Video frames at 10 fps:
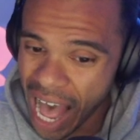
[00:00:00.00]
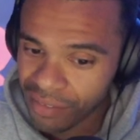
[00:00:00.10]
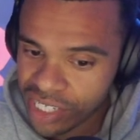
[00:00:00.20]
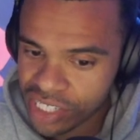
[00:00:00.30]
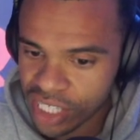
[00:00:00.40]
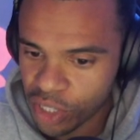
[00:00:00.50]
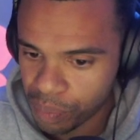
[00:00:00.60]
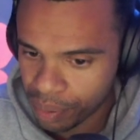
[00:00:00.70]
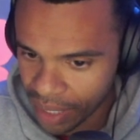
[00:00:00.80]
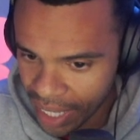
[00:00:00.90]
But obviously
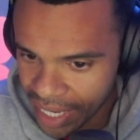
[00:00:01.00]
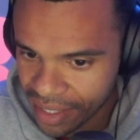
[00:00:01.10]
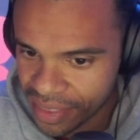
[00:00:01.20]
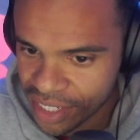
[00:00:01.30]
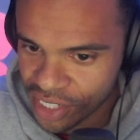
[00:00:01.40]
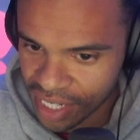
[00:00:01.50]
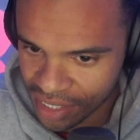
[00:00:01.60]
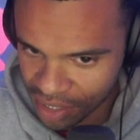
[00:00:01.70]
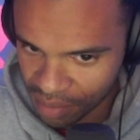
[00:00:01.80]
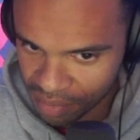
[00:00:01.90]
they're playing the
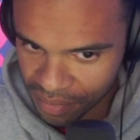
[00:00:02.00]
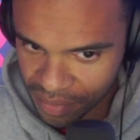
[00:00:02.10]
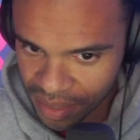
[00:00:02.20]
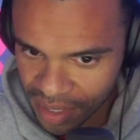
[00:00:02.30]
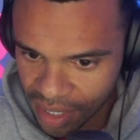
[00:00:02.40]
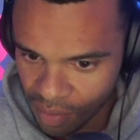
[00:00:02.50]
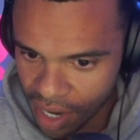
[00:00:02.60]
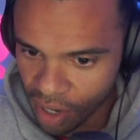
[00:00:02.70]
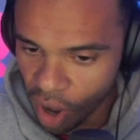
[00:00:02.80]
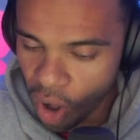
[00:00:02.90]
system,
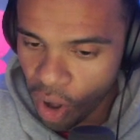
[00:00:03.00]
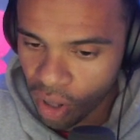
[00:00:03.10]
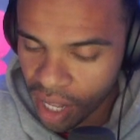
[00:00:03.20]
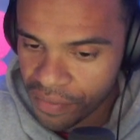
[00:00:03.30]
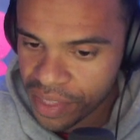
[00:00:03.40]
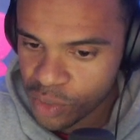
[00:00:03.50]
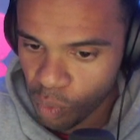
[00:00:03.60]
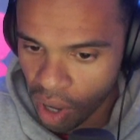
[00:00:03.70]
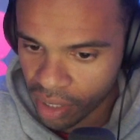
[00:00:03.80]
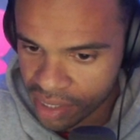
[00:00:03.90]
right? All of
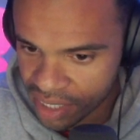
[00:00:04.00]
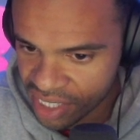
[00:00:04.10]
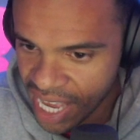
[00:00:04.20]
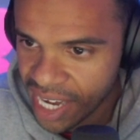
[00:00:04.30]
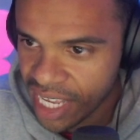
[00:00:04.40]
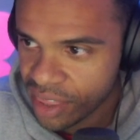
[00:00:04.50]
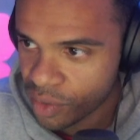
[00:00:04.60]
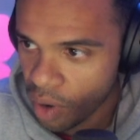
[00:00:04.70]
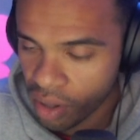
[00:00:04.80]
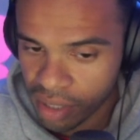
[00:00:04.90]
these wallets, these ten
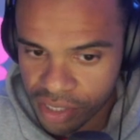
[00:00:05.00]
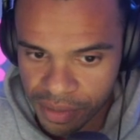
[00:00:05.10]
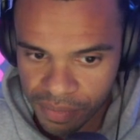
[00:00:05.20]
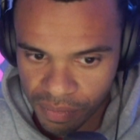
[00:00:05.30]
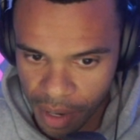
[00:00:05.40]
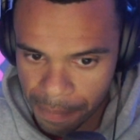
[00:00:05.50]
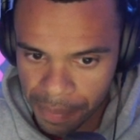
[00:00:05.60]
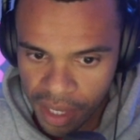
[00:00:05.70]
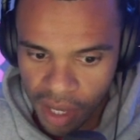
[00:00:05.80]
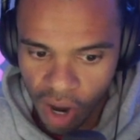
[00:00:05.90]
Ether wallets,
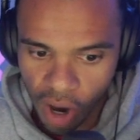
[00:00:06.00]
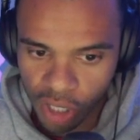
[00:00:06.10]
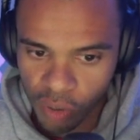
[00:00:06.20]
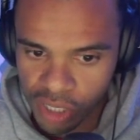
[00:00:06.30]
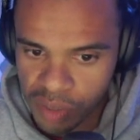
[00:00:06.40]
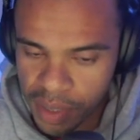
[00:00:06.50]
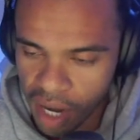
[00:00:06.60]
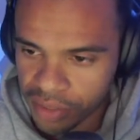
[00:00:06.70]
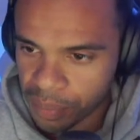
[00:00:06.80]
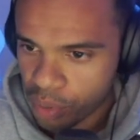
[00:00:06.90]
right, are going to
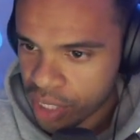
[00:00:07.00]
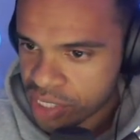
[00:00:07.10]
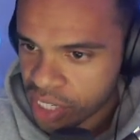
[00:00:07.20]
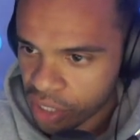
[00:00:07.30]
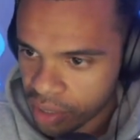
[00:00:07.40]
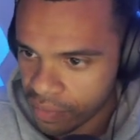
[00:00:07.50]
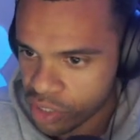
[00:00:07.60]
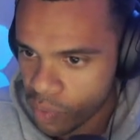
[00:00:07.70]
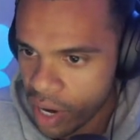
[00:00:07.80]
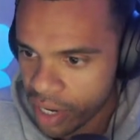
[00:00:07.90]
be on the pre-sale
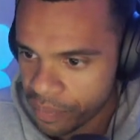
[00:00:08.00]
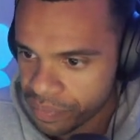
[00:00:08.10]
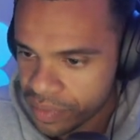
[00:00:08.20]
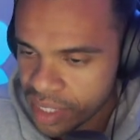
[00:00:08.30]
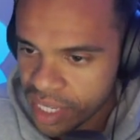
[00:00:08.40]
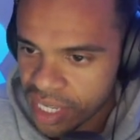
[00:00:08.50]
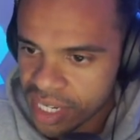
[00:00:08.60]
of Terareum.